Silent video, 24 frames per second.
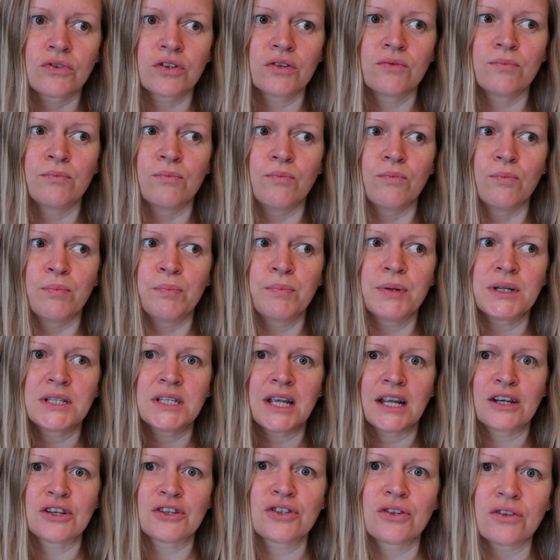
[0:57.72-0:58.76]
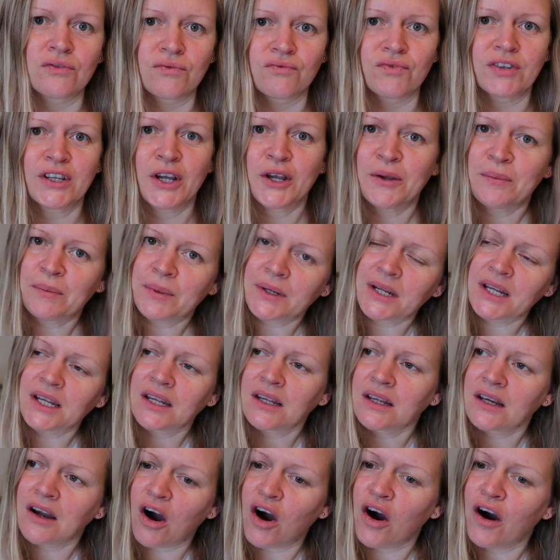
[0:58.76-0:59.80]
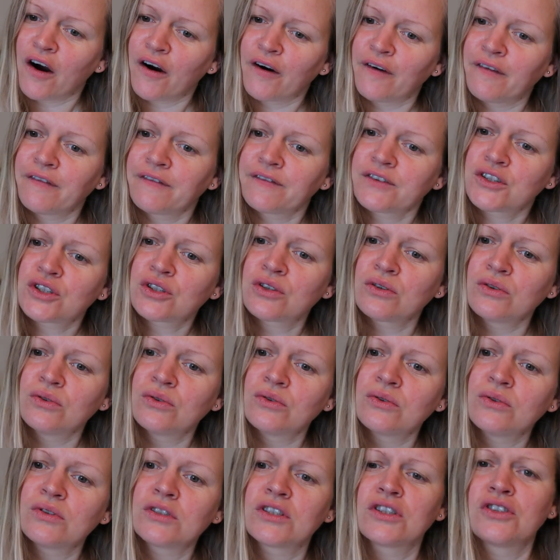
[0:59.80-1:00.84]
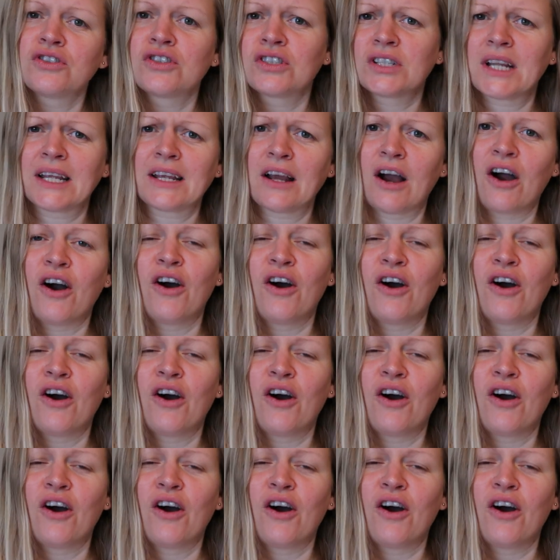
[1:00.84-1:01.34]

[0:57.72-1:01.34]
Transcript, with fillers: the potential reopening of schools and just like